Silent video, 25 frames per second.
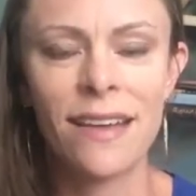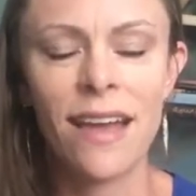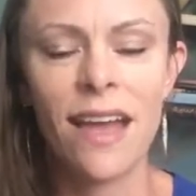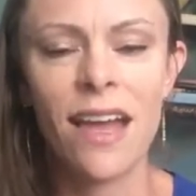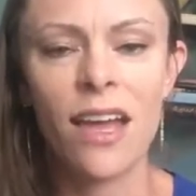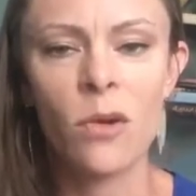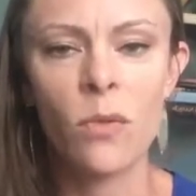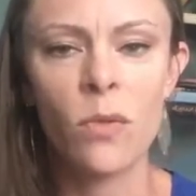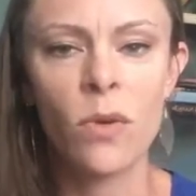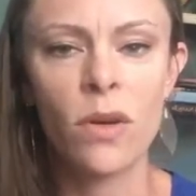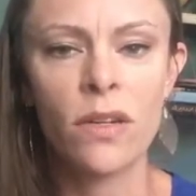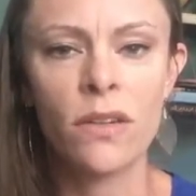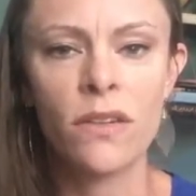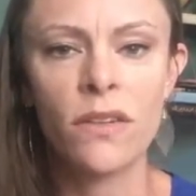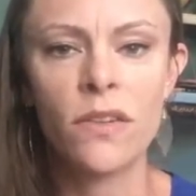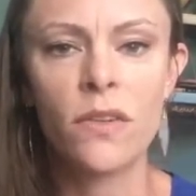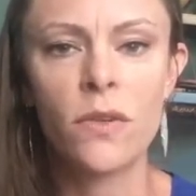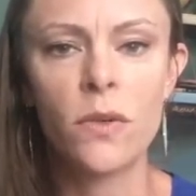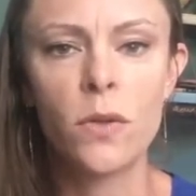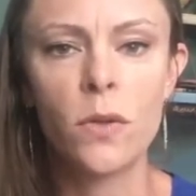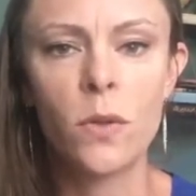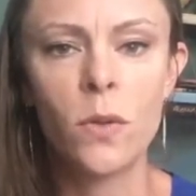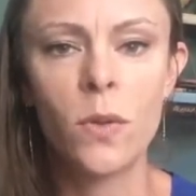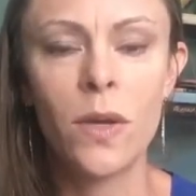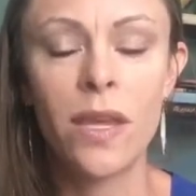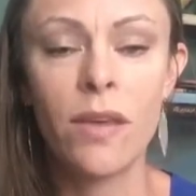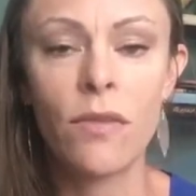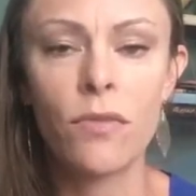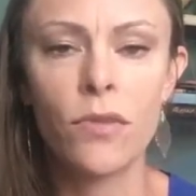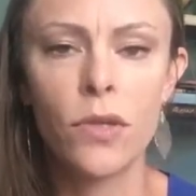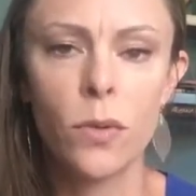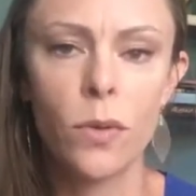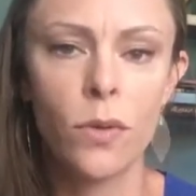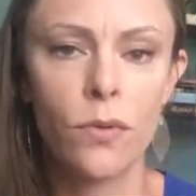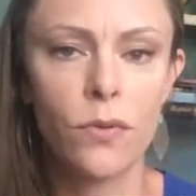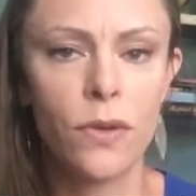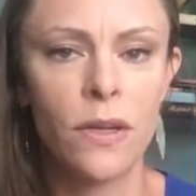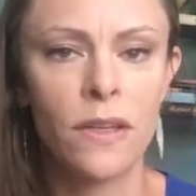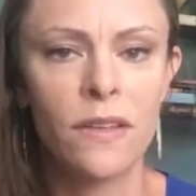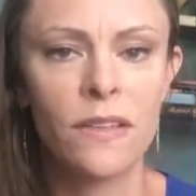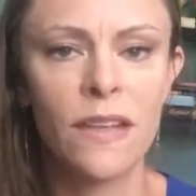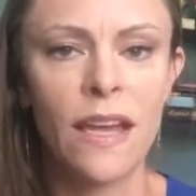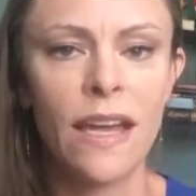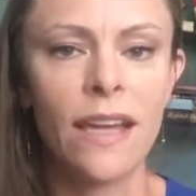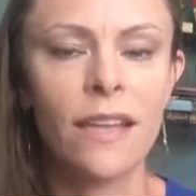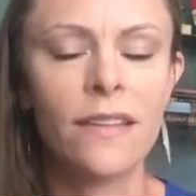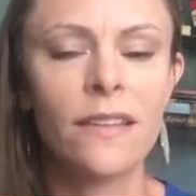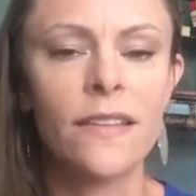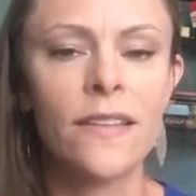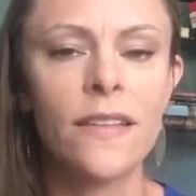I want to give you a free
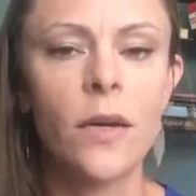set.